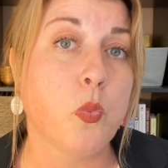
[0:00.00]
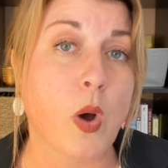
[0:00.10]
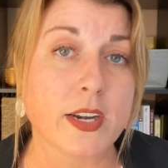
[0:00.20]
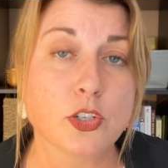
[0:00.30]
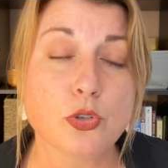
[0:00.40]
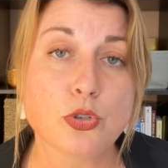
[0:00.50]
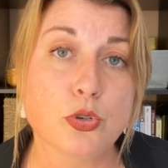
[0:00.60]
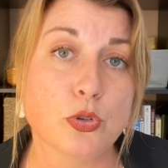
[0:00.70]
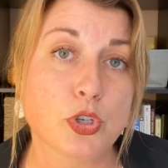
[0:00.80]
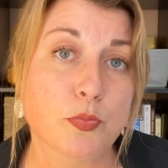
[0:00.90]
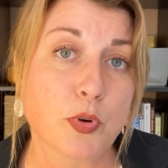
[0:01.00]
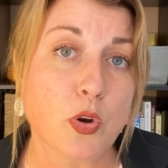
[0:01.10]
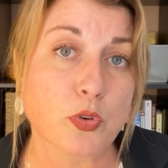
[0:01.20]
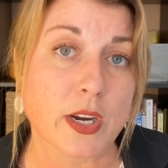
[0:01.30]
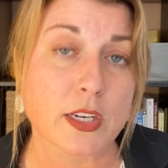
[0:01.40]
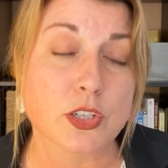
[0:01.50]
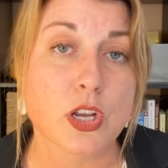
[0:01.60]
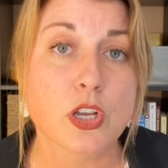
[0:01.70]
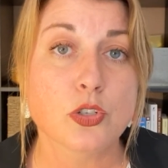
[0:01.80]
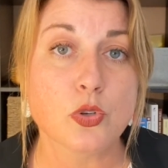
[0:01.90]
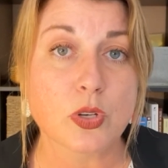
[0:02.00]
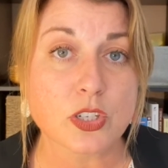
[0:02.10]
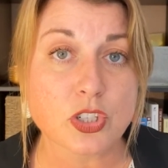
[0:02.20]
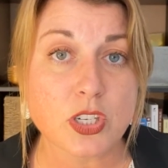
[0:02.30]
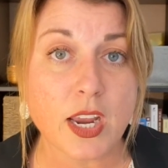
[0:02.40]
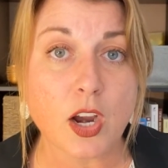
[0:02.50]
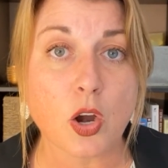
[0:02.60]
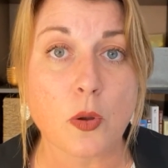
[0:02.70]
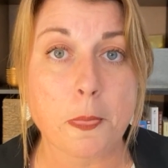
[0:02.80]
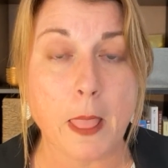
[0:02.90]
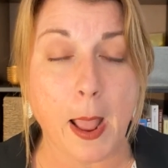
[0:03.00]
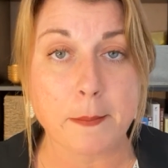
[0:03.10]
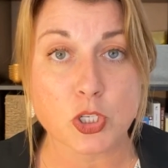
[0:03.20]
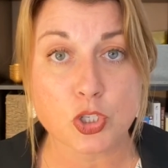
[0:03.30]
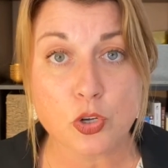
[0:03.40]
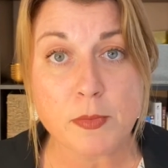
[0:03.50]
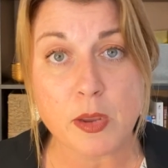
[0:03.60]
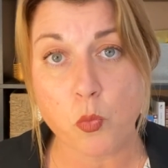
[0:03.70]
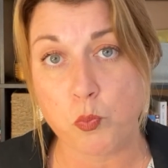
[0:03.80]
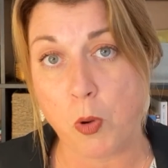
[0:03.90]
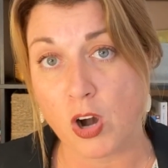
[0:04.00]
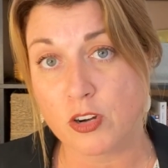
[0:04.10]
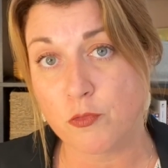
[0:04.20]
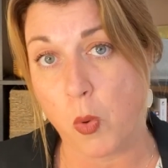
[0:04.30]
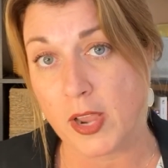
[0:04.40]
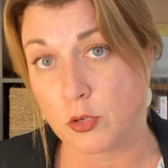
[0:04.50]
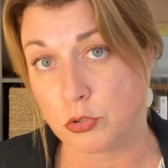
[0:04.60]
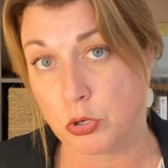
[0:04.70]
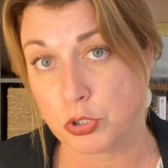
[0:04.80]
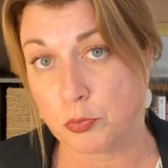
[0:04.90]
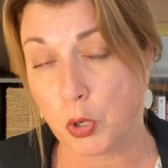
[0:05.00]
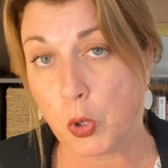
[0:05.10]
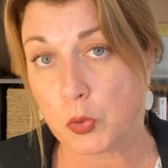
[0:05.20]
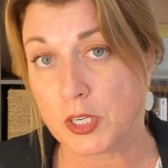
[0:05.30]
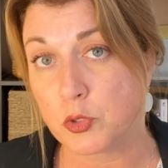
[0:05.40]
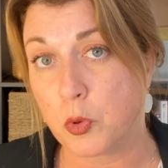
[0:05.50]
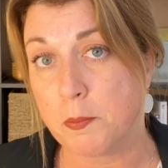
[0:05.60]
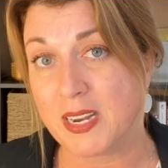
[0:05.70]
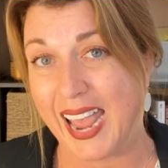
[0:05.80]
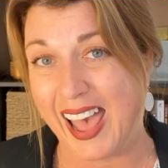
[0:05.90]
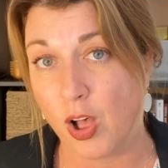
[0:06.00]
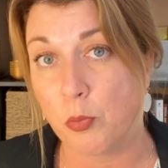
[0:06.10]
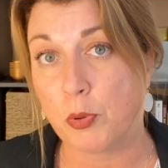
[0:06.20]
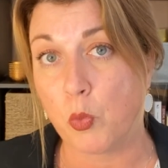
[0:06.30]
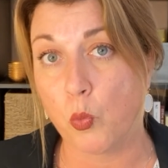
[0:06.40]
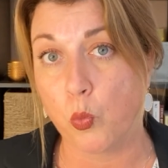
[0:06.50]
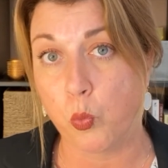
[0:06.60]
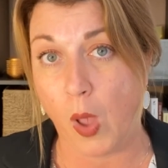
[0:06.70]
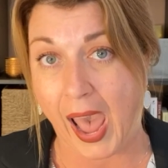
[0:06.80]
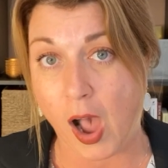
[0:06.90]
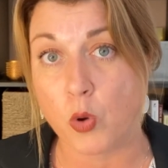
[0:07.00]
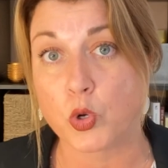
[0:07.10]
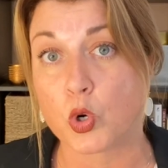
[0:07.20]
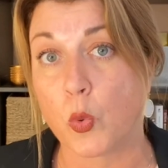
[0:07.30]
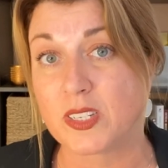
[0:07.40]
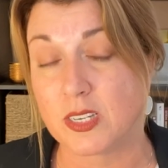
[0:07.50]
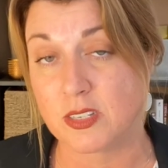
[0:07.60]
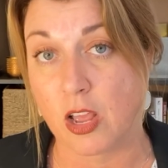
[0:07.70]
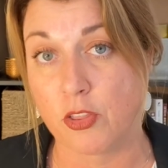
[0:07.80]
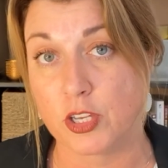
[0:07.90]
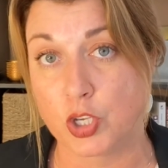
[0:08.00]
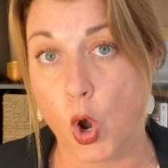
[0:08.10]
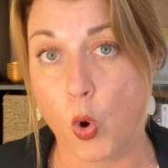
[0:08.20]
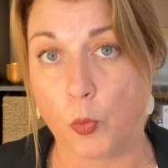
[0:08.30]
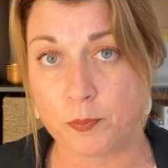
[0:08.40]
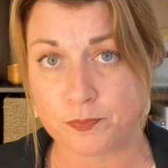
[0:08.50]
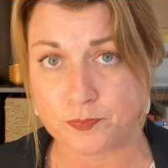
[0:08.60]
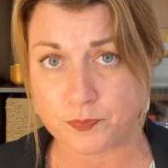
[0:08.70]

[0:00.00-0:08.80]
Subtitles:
why did you choose your brokerage? So you can share, I'm assuming part of why you chose your brokerage would be to help how you're going to sell this home.